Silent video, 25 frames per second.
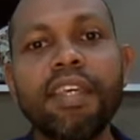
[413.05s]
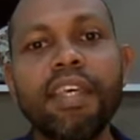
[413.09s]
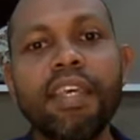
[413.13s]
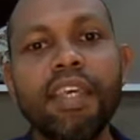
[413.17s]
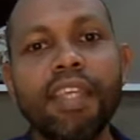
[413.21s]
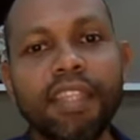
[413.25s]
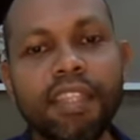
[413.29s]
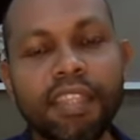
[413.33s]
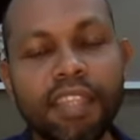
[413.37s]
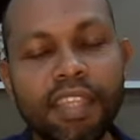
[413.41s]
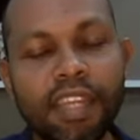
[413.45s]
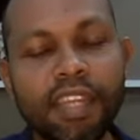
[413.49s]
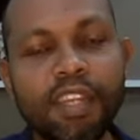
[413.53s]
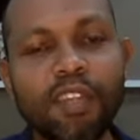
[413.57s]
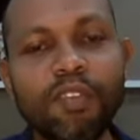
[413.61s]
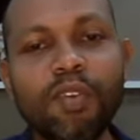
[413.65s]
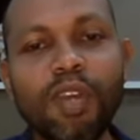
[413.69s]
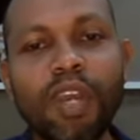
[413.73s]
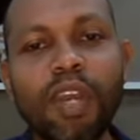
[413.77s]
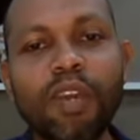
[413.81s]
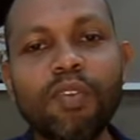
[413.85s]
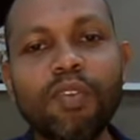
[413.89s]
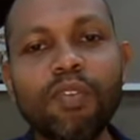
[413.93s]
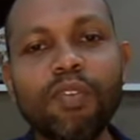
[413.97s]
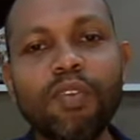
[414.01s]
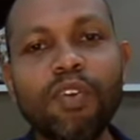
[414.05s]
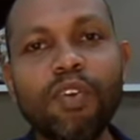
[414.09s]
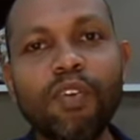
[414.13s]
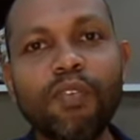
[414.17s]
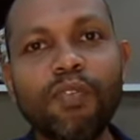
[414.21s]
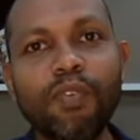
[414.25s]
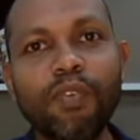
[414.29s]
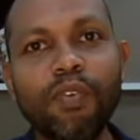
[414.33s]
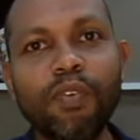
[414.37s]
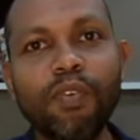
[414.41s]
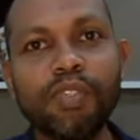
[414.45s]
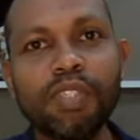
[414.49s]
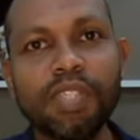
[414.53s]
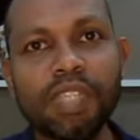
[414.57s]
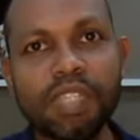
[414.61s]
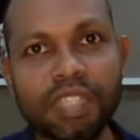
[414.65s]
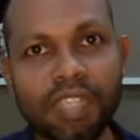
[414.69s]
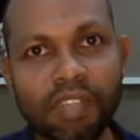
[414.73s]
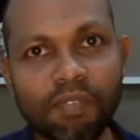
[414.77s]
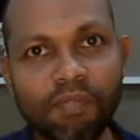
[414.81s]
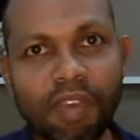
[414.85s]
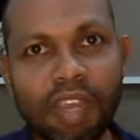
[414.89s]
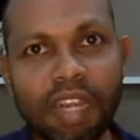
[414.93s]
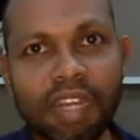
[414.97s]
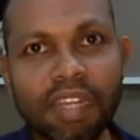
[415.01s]
then you have to go for
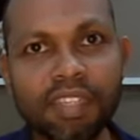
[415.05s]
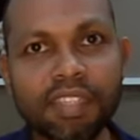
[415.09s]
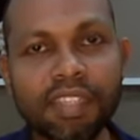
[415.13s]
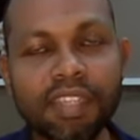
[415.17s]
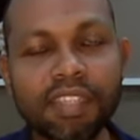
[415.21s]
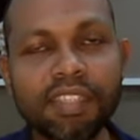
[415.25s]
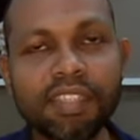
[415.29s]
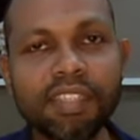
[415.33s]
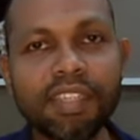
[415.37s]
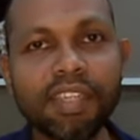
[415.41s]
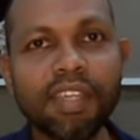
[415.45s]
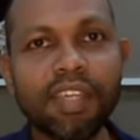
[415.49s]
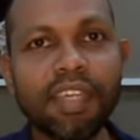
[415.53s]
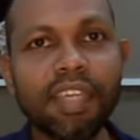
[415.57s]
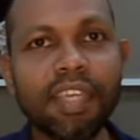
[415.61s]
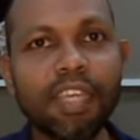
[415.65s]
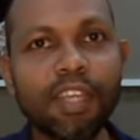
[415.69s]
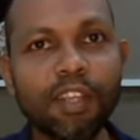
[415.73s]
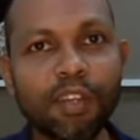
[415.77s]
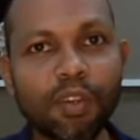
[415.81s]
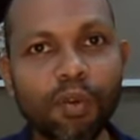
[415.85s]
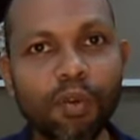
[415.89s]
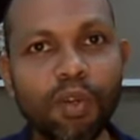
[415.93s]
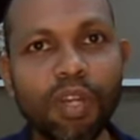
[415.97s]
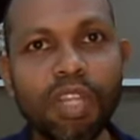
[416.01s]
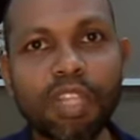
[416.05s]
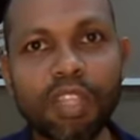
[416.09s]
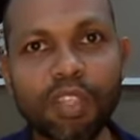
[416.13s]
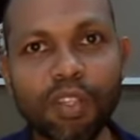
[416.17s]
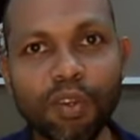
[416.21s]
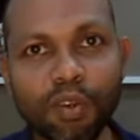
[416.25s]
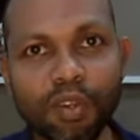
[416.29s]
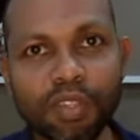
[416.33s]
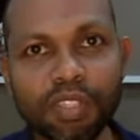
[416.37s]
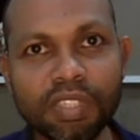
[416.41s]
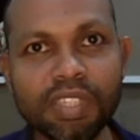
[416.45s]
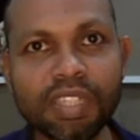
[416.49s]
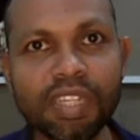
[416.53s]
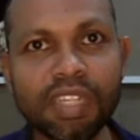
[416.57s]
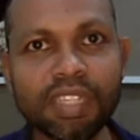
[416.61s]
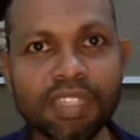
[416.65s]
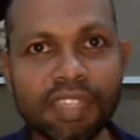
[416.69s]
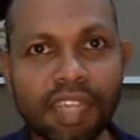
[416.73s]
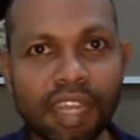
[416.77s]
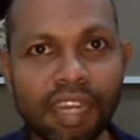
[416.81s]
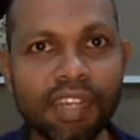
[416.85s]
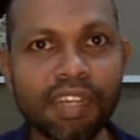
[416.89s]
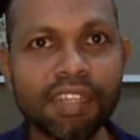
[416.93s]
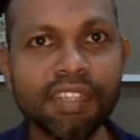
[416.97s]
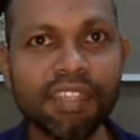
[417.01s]
system analysis, including those risk
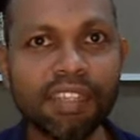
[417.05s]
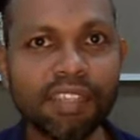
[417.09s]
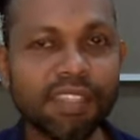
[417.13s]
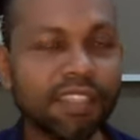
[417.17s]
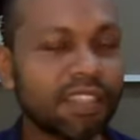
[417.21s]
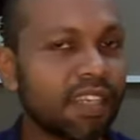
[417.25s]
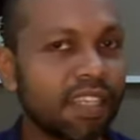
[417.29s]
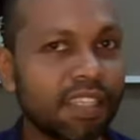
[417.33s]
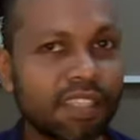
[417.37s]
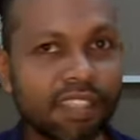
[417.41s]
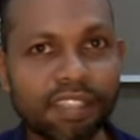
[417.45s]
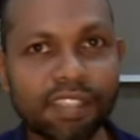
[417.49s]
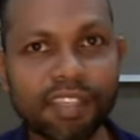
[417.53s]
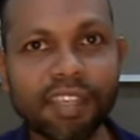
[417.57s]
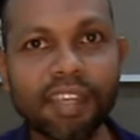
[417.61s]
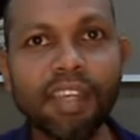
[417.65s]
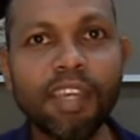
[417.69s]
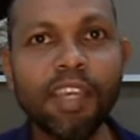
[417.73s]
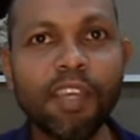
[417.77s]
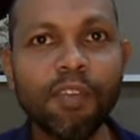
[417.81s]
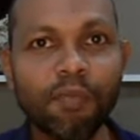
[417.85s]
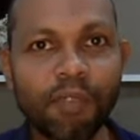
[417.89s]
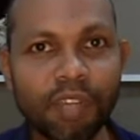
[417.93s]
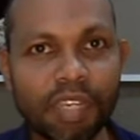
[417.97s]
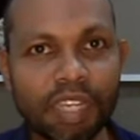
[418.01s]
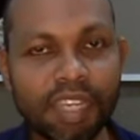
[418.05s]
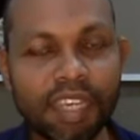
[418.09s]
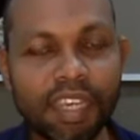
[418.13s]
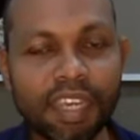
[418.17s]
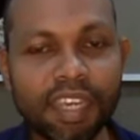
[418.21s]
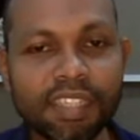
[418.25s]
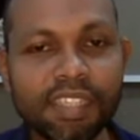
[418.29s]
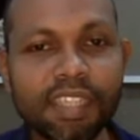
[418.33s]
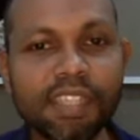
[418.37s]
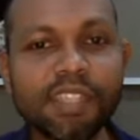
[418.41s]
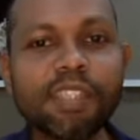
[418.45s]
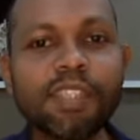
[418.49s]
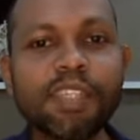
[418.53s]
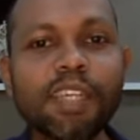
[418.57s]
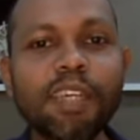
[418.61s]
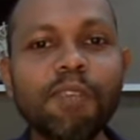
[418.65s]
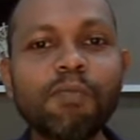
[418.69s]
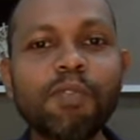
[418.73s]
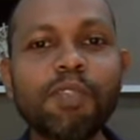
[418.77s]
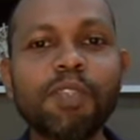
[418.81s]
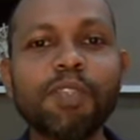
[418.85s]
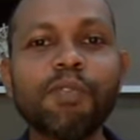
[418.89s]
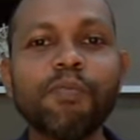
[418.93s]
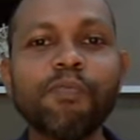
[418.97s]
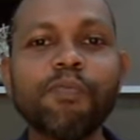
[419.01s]
analysis, risk mitigation
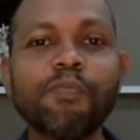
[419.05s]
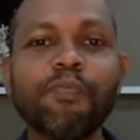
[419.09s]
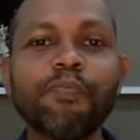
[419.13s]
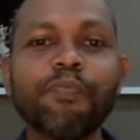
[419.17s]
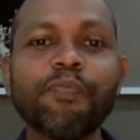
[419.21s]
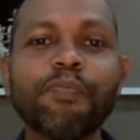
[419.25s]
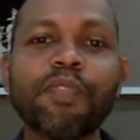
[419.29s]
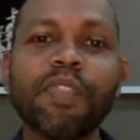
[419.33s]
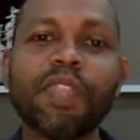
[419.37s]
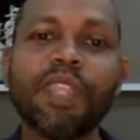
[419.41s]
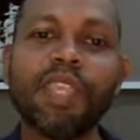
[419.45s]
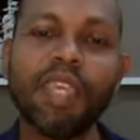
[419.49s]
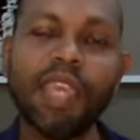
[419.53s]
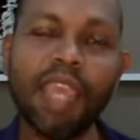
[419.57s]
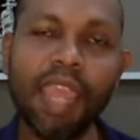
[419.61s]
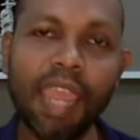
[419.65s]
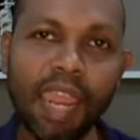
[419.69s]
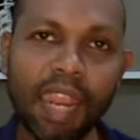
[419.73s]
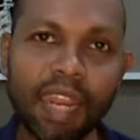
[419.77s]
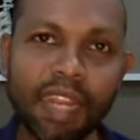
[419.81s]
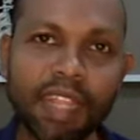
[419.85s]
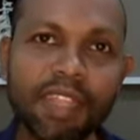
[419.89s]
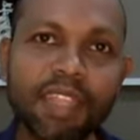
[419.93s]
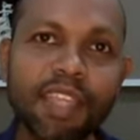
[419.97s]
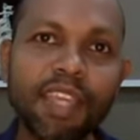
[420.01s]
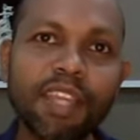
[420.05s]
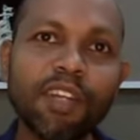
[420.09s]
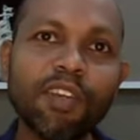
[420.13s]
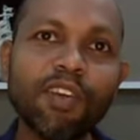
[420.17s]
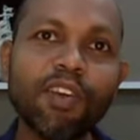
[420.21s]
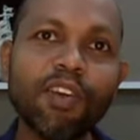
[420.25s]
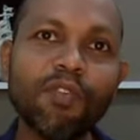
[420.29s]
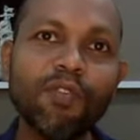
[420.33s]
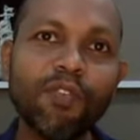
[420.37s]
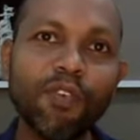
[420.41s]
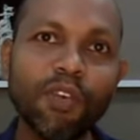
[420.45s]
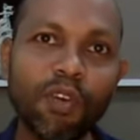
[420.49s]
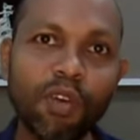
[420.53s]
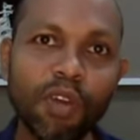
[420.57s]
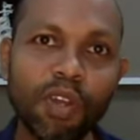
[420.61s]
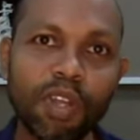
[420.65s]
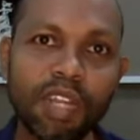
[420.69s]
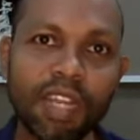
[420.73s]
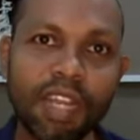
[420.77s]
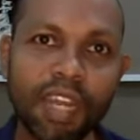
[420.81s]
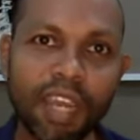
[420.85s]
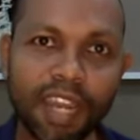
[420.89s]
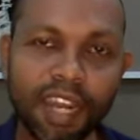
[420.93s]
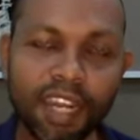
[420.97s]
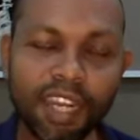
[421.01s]
steps, and then go for
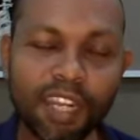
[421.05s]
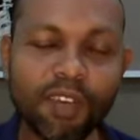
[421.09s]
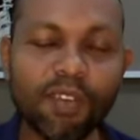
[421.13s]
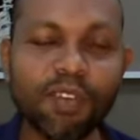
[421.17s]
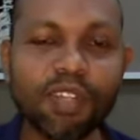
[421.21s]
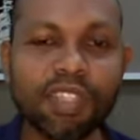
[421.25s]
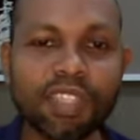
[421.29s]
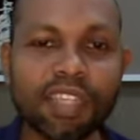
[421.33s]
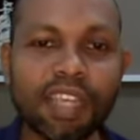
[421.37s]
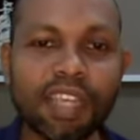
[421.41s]
a new risk